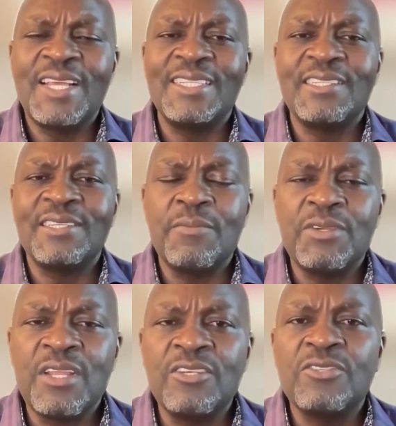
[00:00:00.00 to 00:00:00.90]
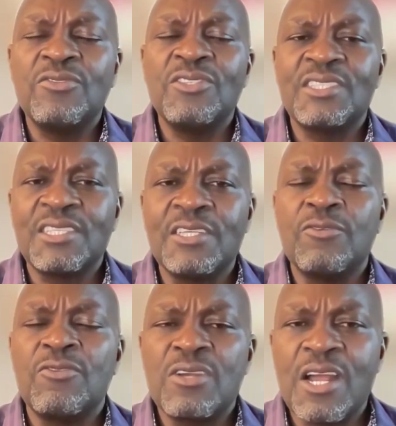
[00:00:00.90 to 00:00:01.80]
that determination
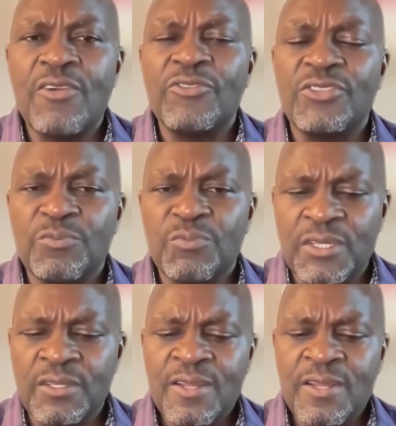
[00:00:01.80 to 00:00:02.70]
still carries me.